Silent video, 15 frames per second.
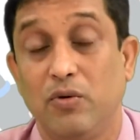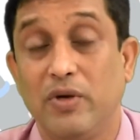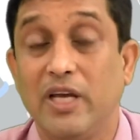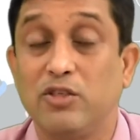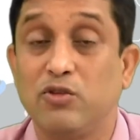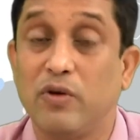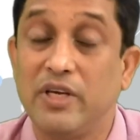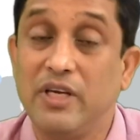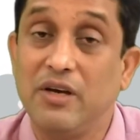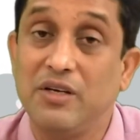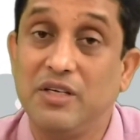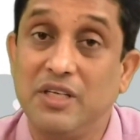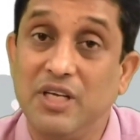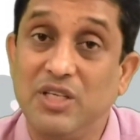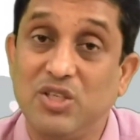Okay, so here
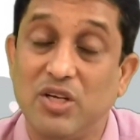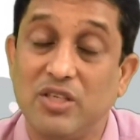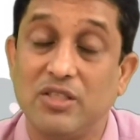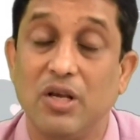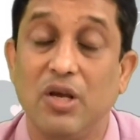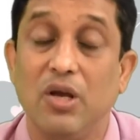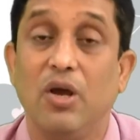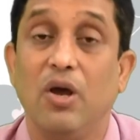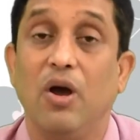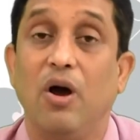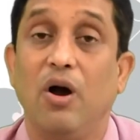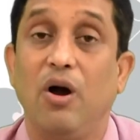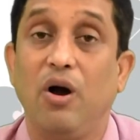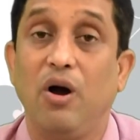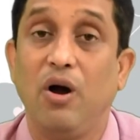teachers
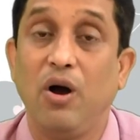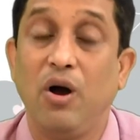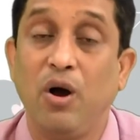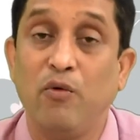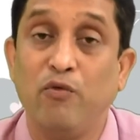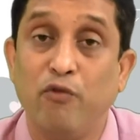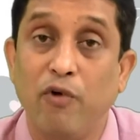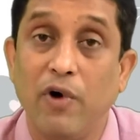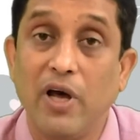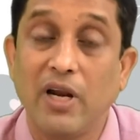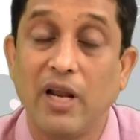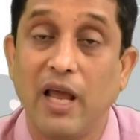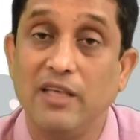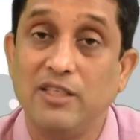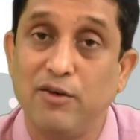
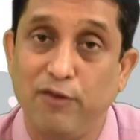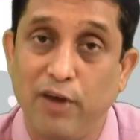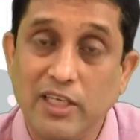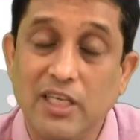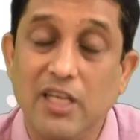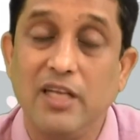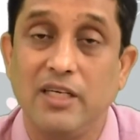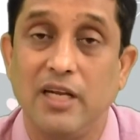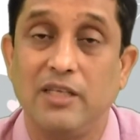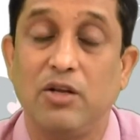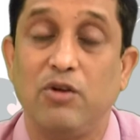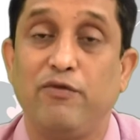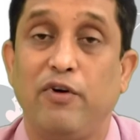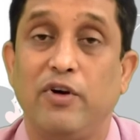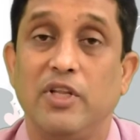work as a
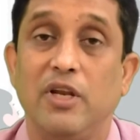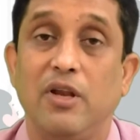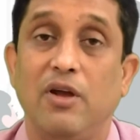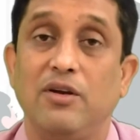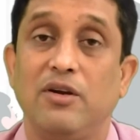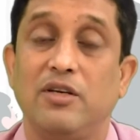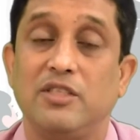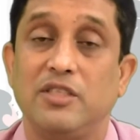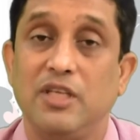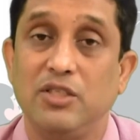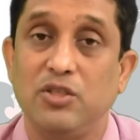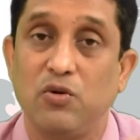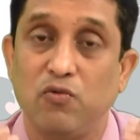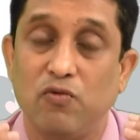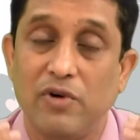facilitator for the learners,
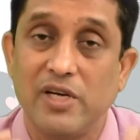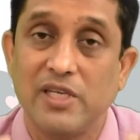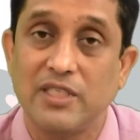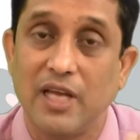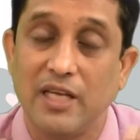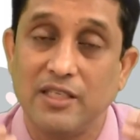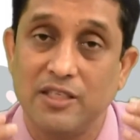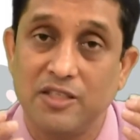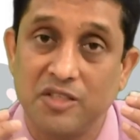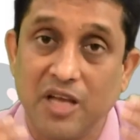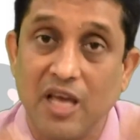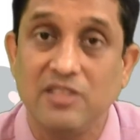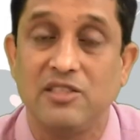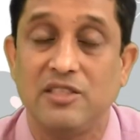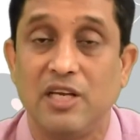teacher works as a
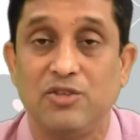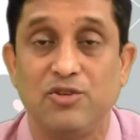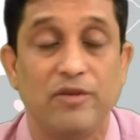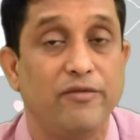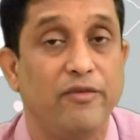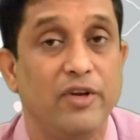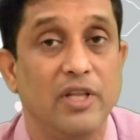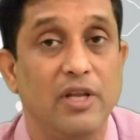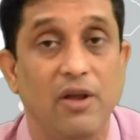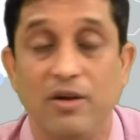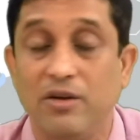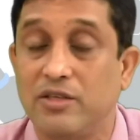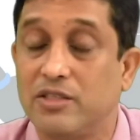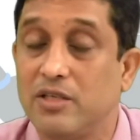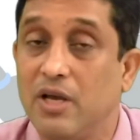stage setter for the
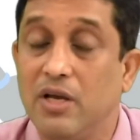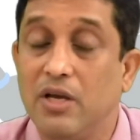learners,